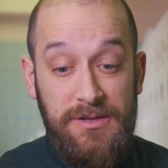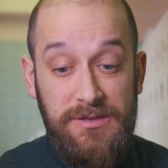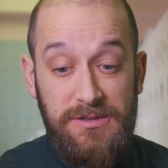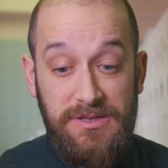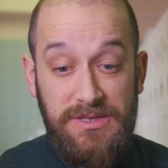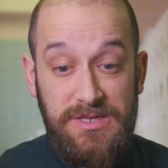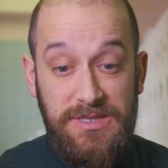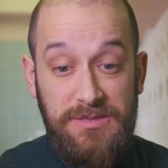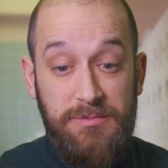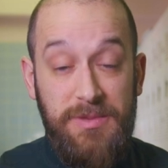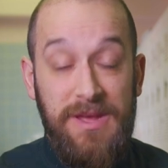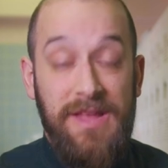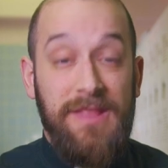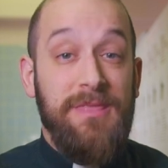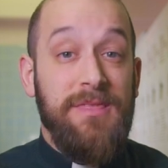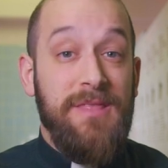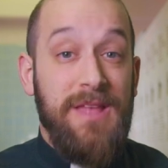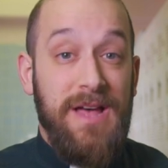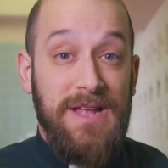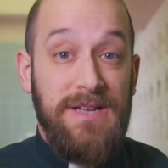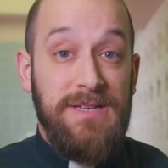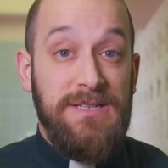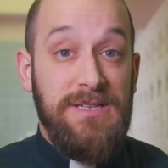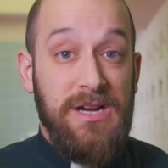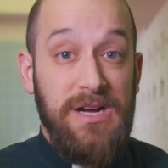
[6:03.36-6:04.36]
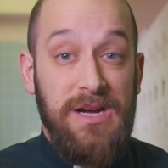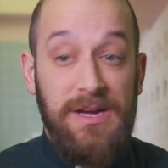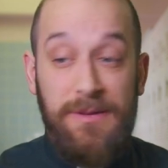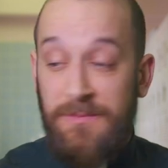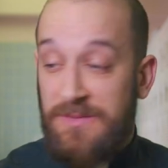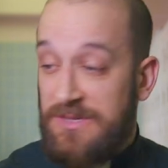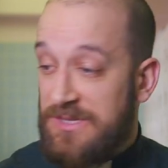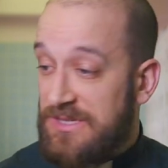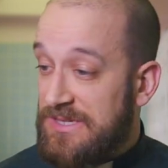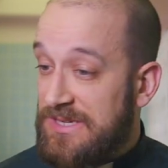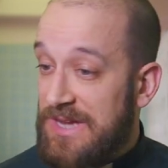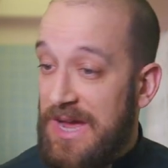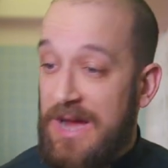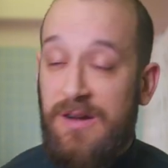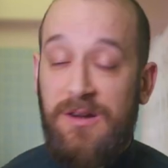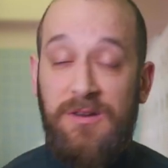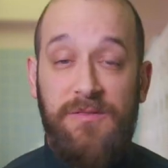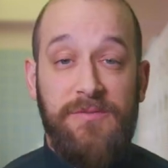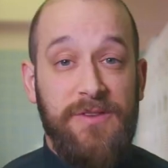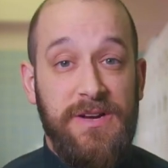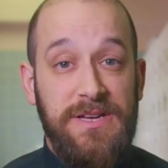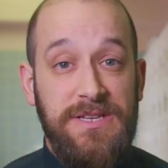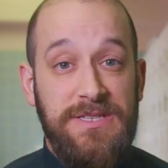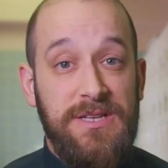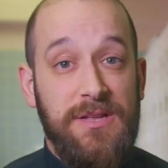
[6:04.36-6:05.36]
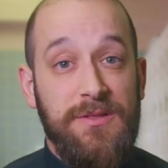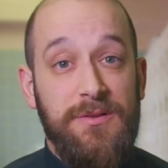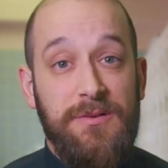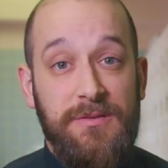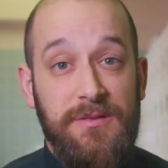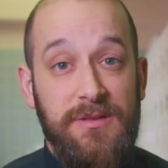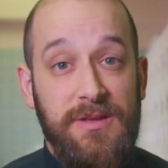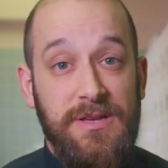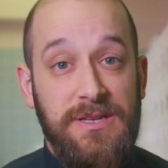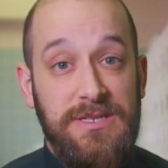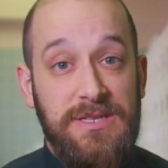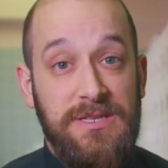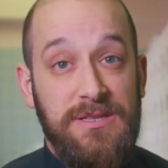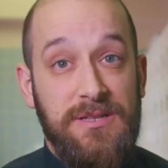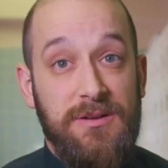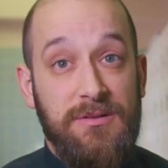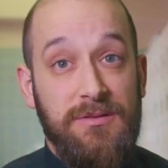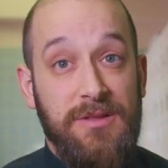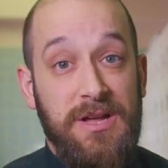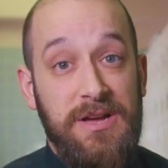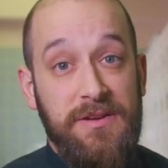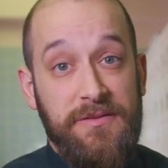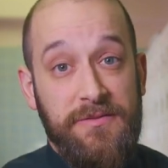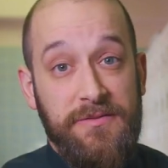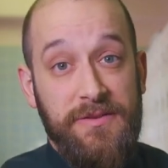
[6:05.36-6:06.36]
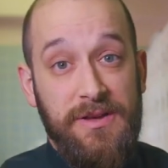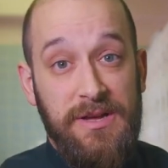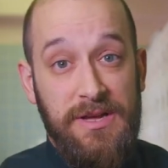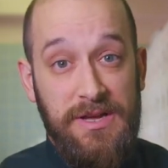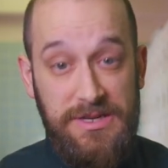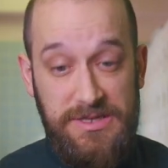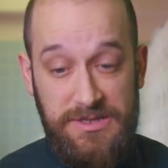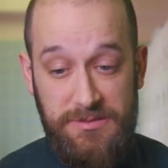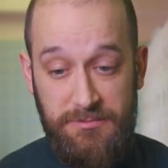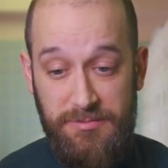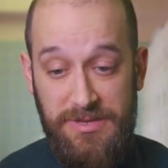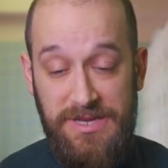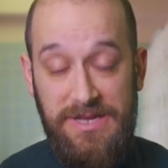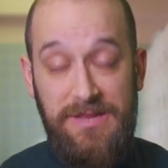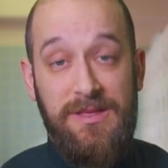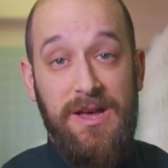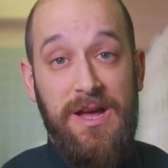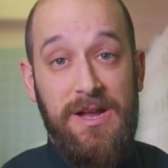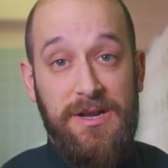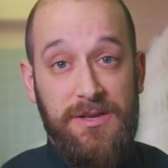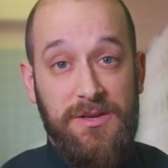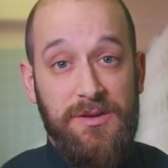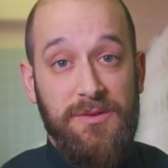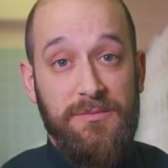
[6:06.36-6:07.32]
to spend that time, to sacrifice other things in their life, to be that